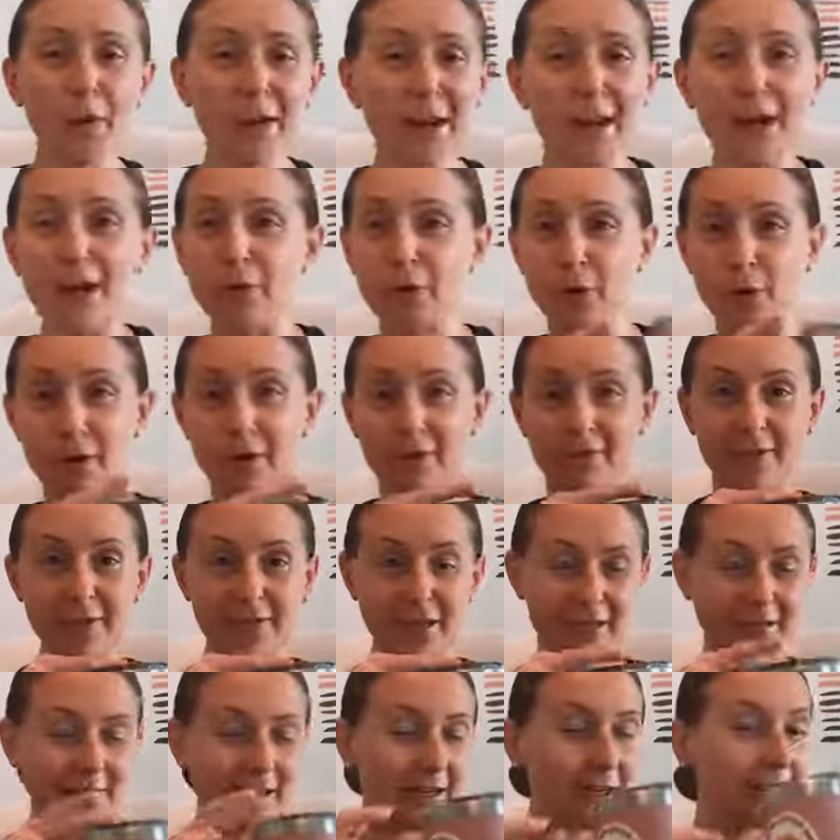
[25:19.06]
we can't grow
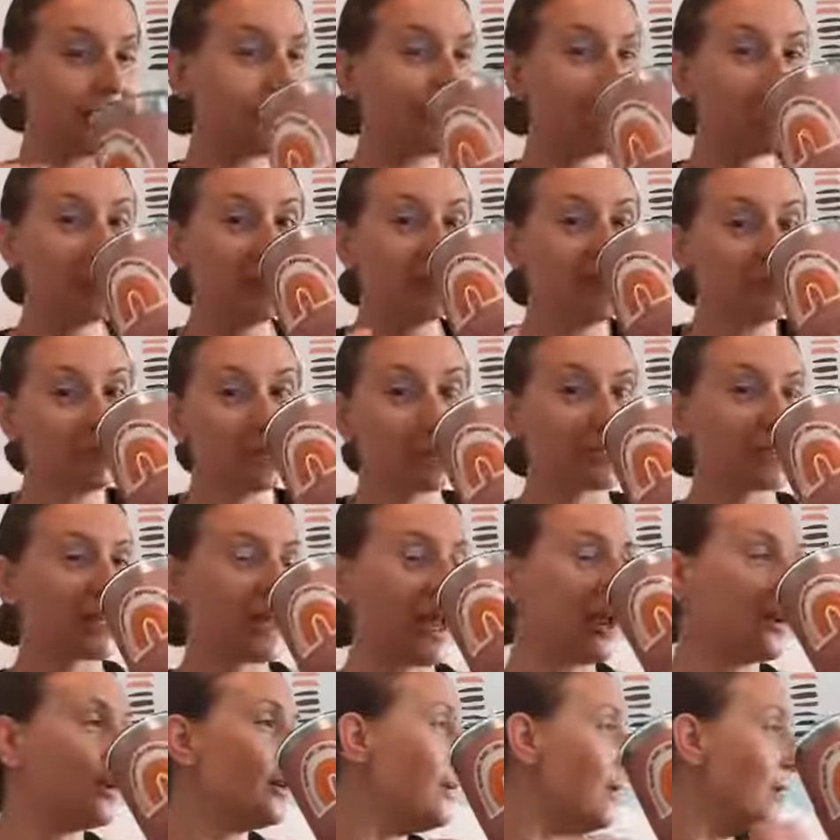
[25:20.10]
everything. Like, we just
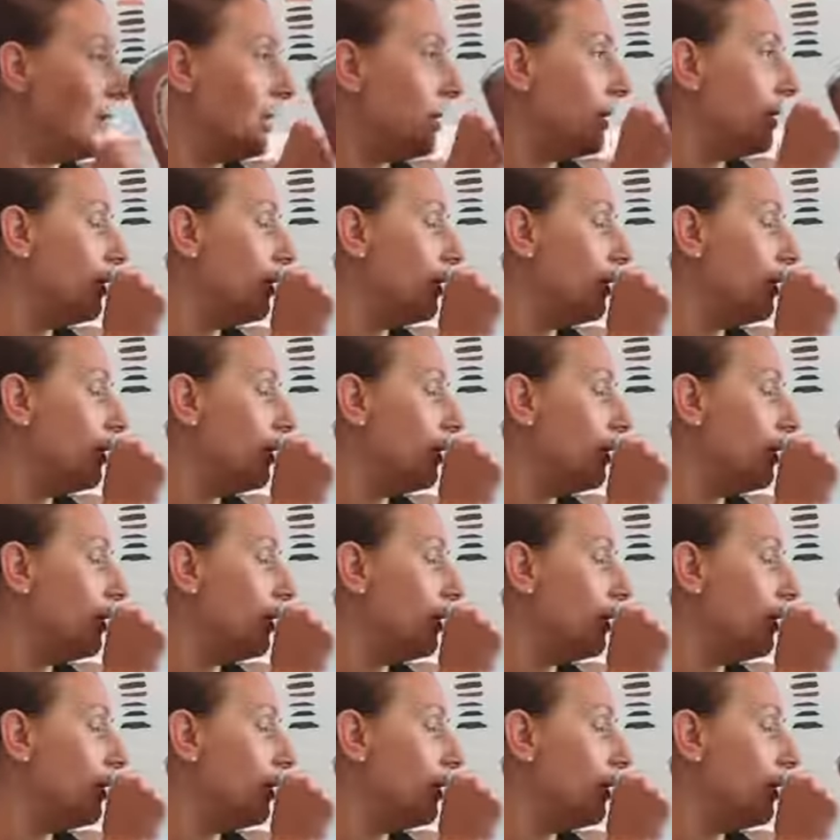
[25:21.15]
can't.